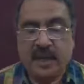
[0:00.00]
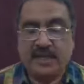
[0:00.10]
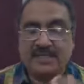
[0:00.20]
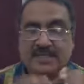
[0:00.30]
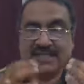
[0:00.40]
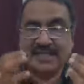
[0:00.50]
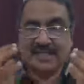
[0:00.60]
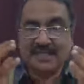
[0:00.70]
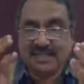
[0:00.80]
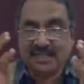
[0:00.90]
And it's a
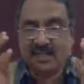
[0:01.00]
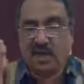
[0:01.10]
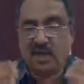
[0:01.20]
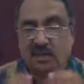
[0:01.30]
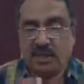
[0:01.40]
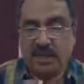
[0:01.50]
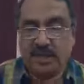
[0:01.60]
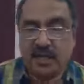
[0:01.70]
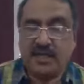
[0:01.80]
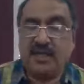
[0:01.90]
written
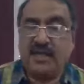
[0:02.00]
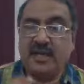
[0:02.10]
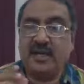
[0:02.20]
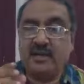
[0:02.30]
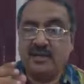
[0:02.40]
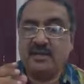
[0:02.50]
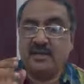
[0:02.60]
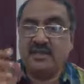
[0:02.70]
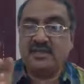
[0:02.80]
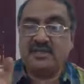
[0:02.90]
document, and
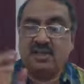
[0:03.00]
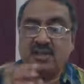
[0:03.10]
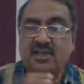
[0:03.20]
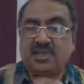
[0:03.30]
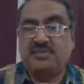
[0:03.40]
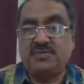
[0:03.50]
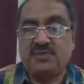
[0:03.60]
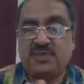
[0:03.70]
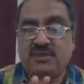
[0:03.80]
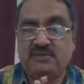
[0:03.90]
it is not
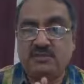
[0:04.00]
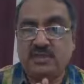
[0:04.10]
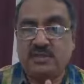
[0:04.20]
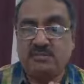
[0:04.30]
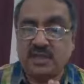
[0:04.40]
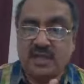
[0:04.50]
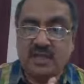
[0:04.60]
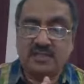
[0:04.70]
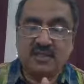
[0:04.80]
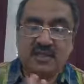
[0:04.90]
disputed in future,
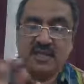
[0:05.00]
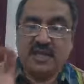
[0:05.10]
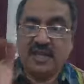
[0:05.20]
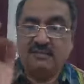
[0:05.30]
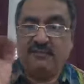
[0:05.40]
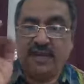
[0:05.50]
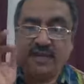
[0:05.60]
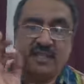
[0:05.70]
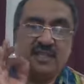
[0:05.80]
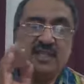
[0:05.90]
because if
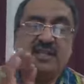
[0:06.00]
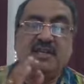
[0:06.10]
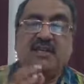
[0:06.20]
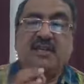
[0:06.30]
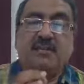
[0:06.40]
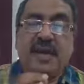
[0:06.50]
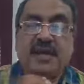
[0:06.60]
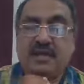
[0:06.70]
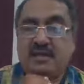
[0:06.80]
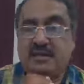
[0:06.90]
anything the
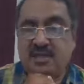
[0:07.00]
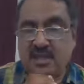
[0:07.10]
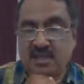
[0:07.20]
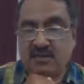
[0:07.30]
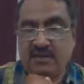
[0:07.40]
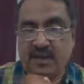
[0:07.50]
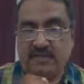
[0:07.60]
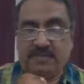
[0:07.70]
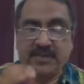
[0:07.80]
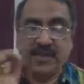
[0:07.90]
banker they are
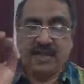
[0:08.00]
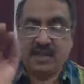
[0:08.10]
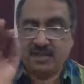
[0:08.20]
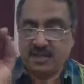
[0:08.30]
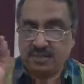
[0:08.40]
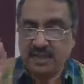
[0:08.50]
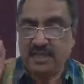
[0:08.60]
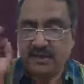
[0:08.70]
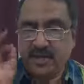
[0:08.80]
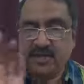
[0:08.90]
giving, it should be
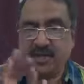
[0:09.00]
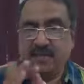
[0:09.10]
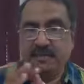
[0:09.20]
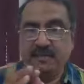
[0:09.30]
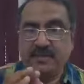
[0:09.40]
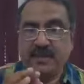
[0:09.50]
in writing.